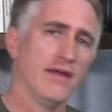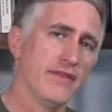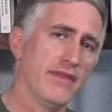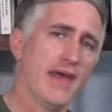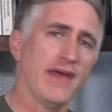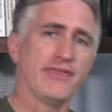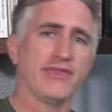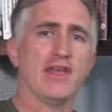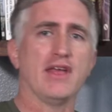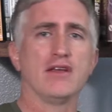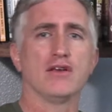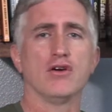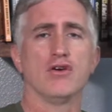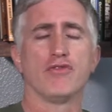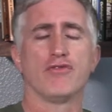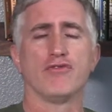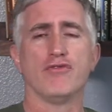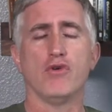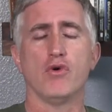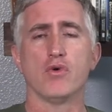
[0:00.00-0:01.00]
that then
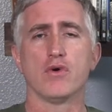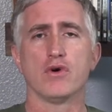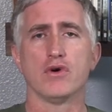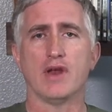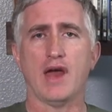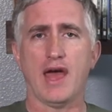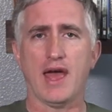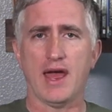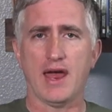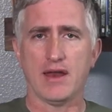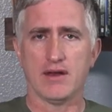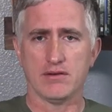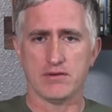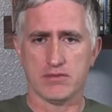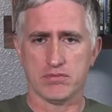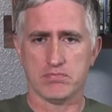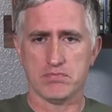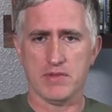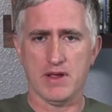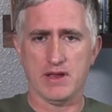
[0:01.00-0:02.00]
goes forward
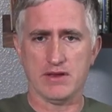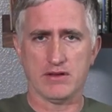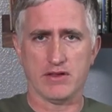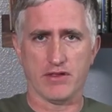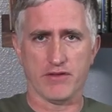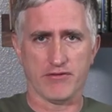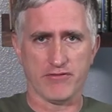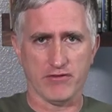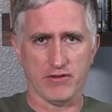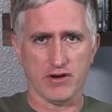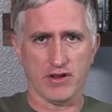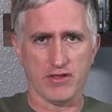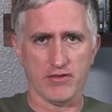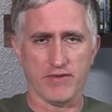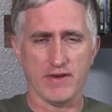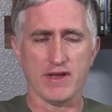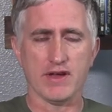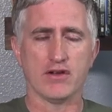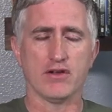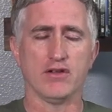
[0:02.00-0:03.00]
and into the front of the
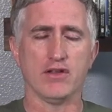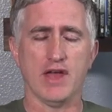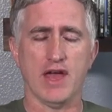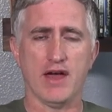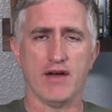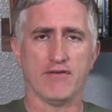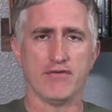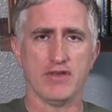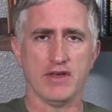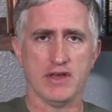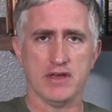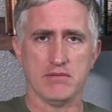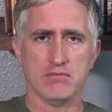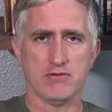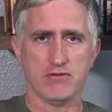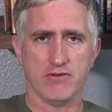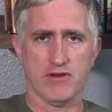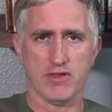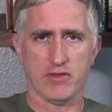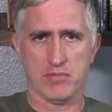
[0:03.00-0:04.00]
vehicle you have the
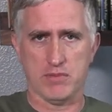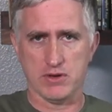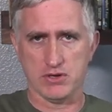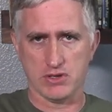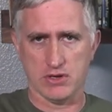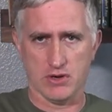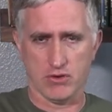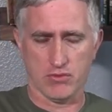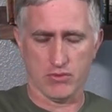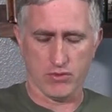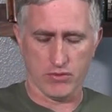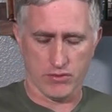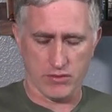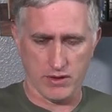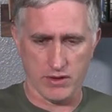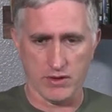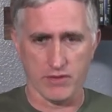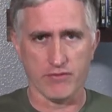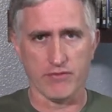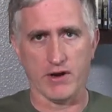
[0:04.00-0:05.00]
transmission of course
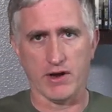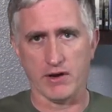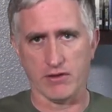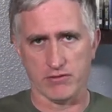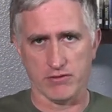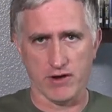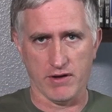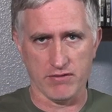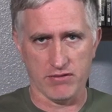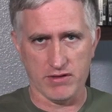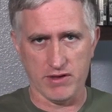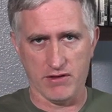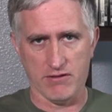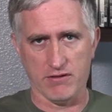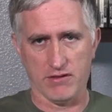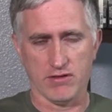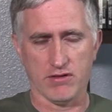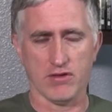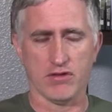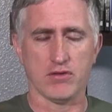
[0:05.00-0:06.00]
and a final drive
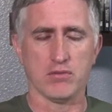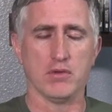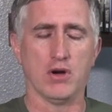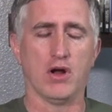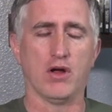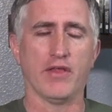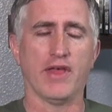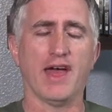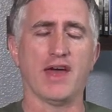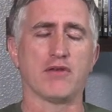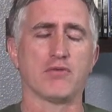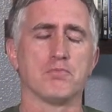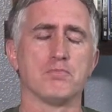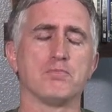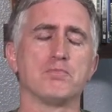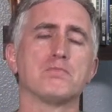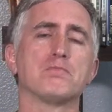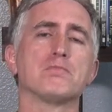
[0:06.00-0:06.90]
steering system and all that